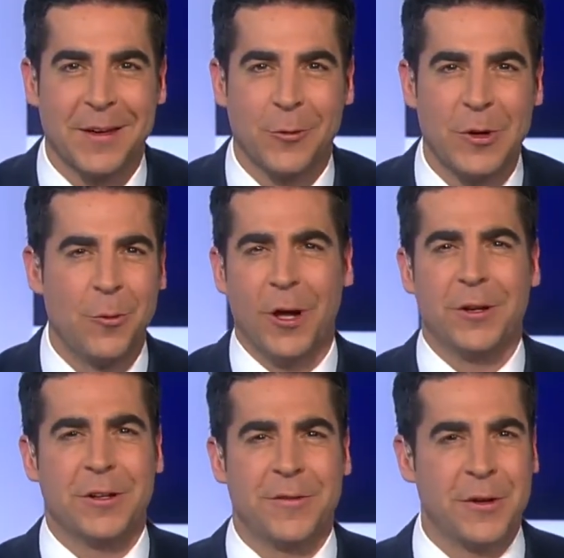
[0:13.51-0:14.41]
We
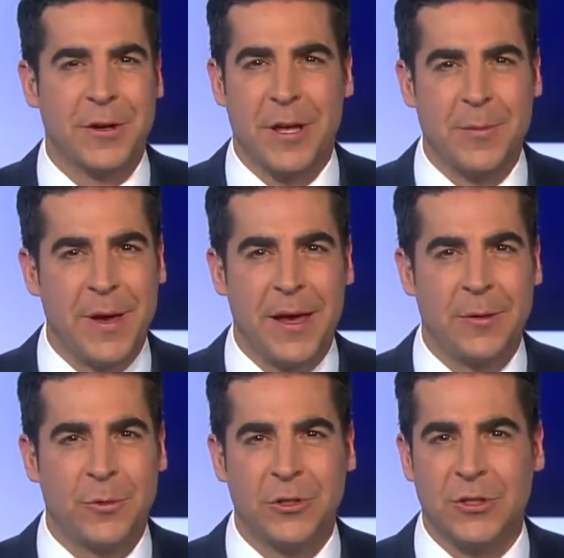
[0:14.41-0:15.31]
wondered if their
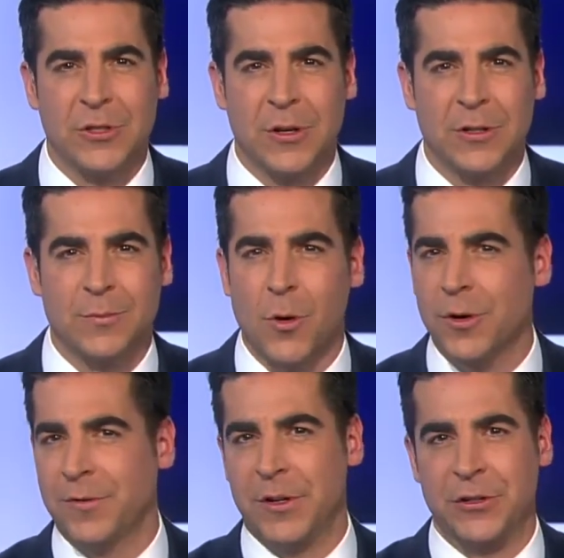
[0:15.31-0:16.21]
campaign would just cause more
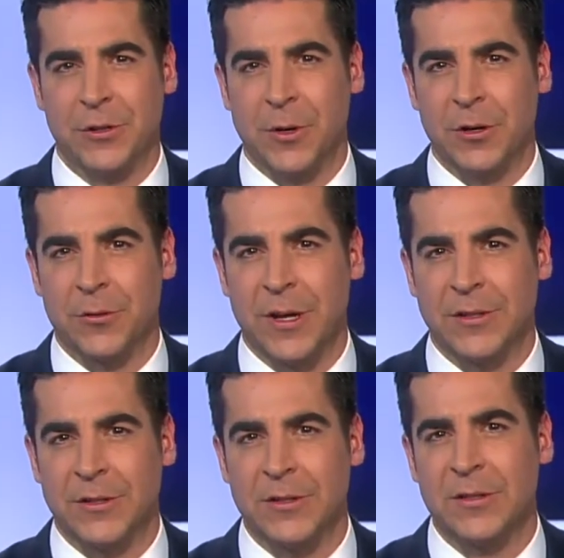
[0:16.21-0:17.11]
division among the
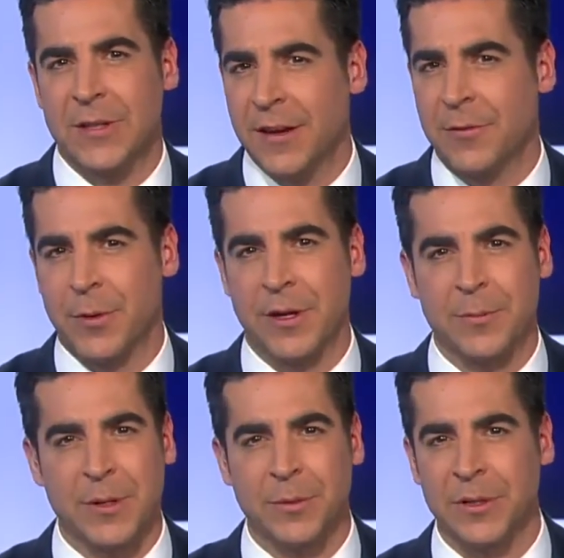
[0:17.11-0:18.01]
races instead of bringing
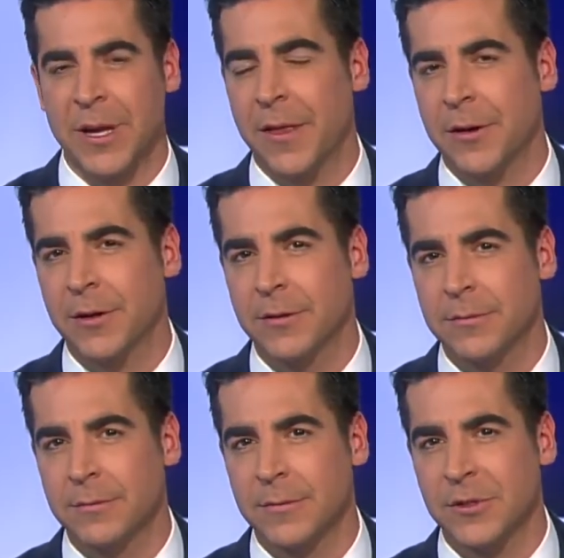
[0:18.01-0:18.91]
people together.
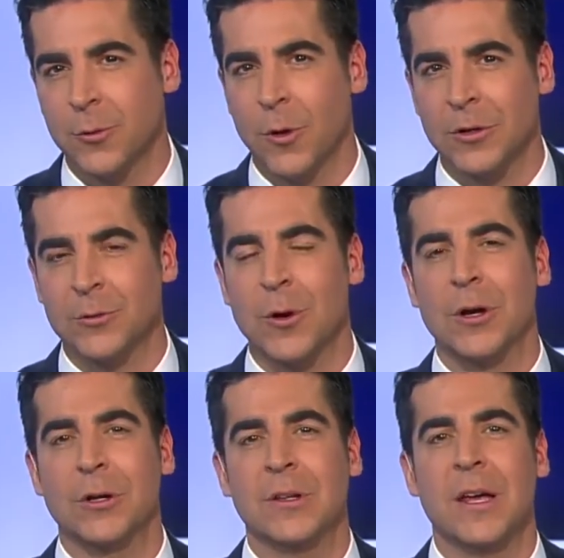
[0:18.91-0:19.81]
So Watters'
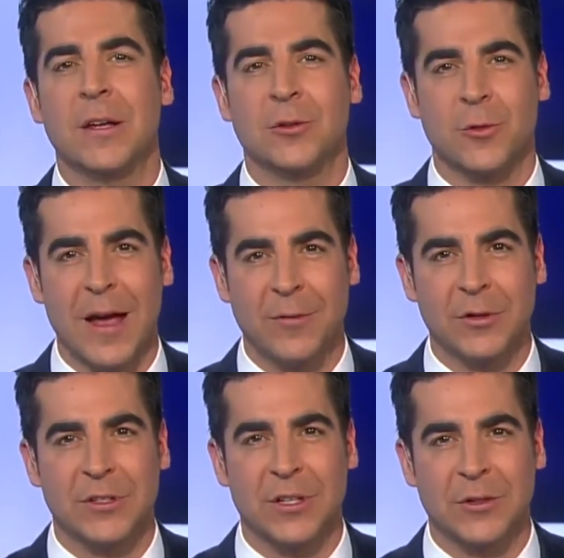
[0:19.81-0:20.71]
World
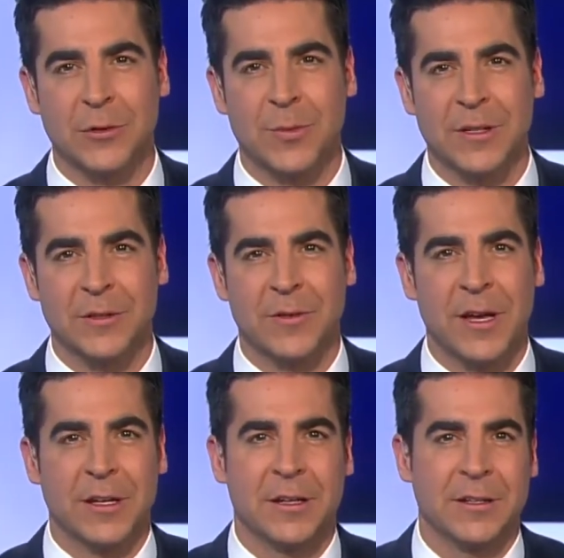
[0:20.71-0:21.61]
traveled to central
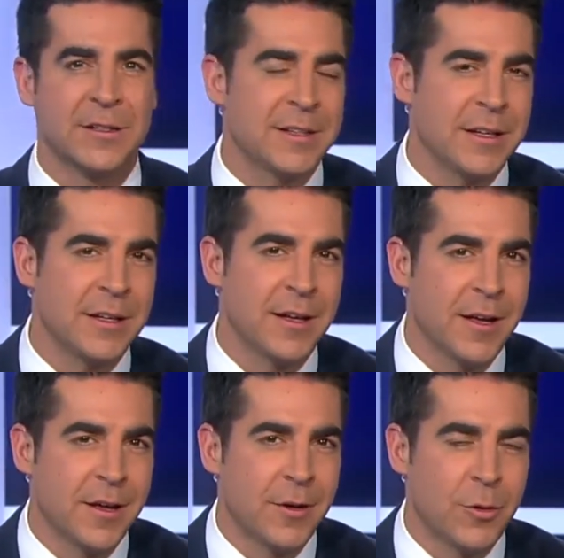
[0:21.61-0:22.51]
Pennsylvania to see
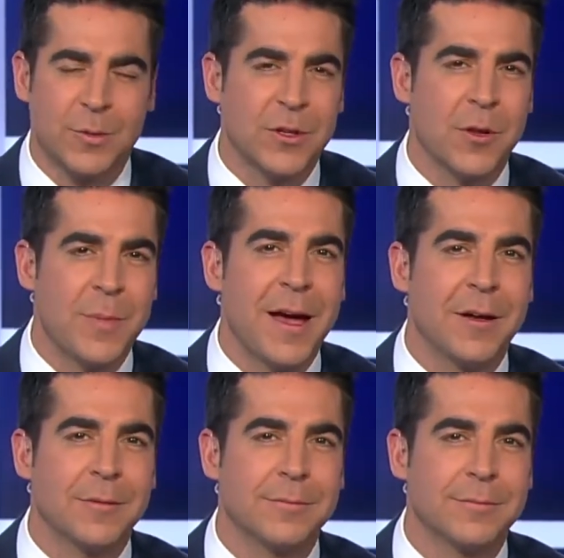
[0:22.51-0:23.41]
what it was all about.